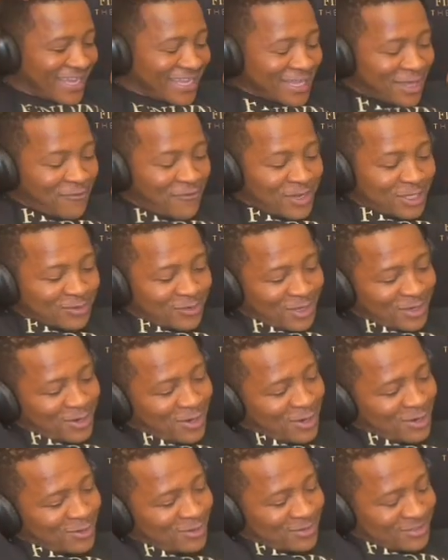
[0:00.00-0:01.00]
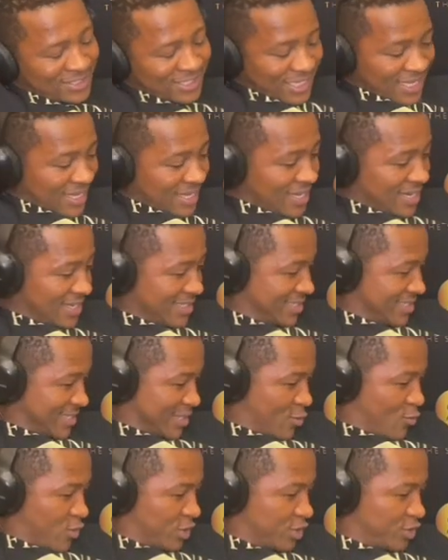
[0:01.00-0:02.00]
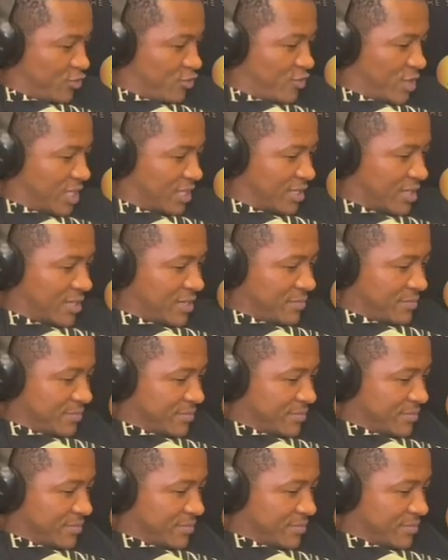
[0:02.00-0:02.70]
The first one goes, let's see. Would you rather